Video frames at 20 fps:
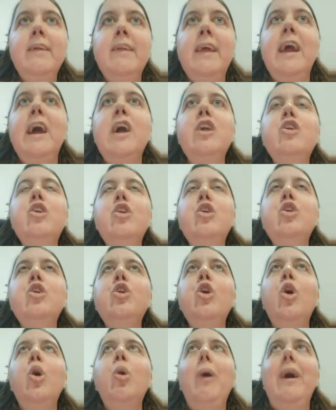They had
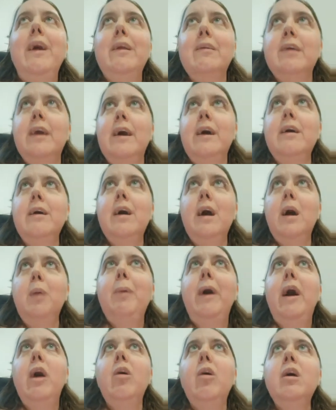no idea
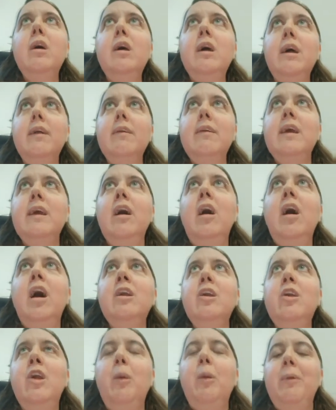about the
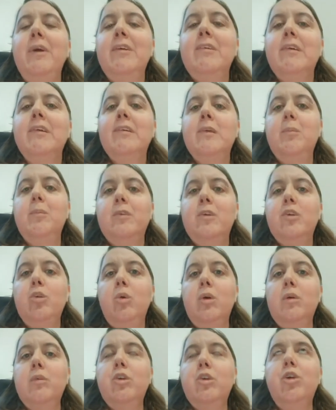autonomic system
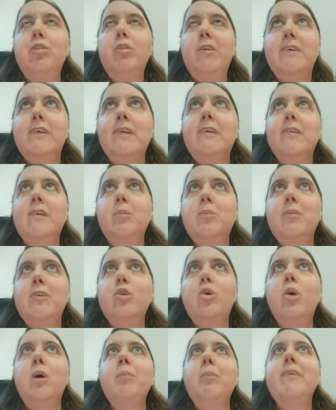nervous system
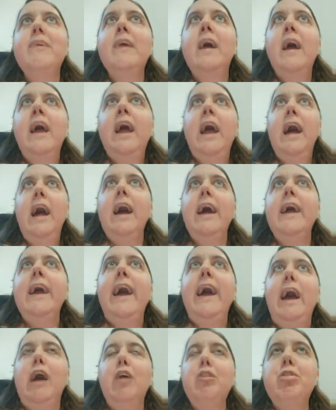storms I
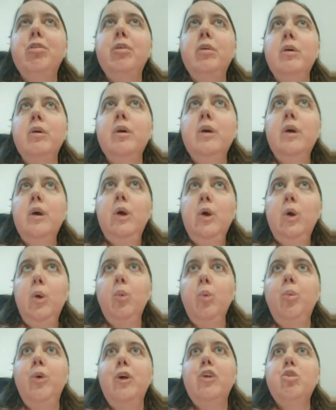have,
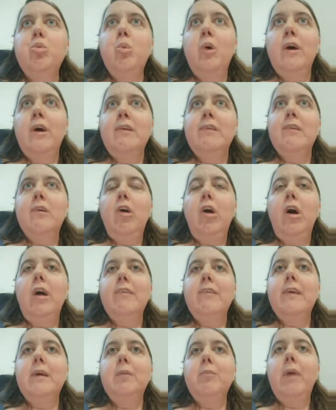which was
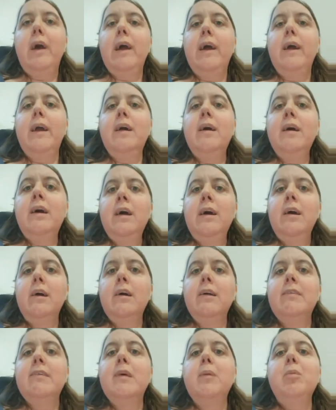causing my
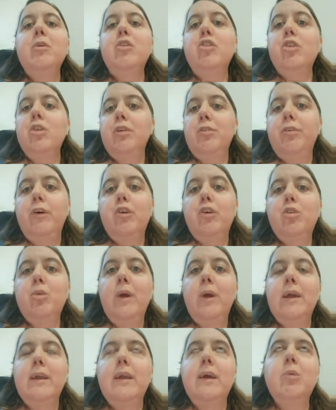temperature to
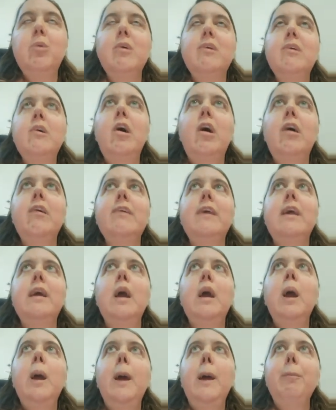fluctuate. It was
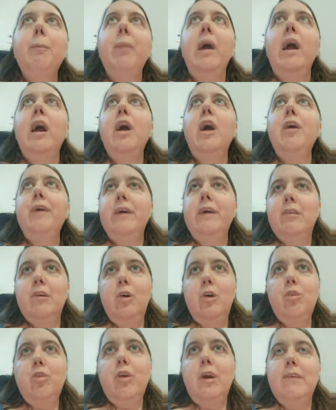causing my heart rate
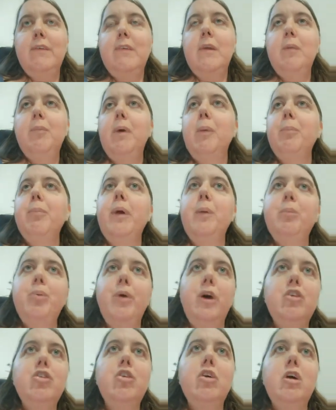to go crazy, my blood
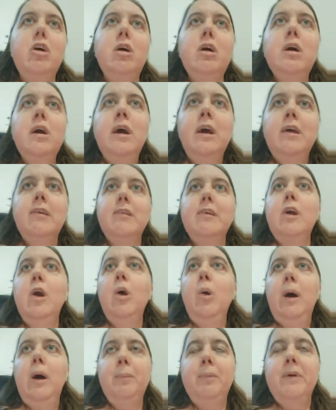pressure to
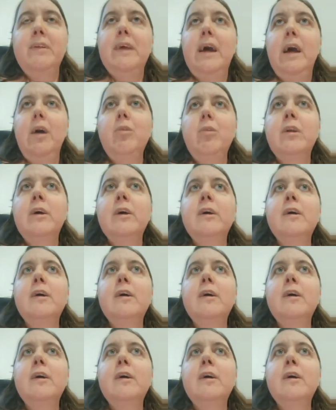go up and down.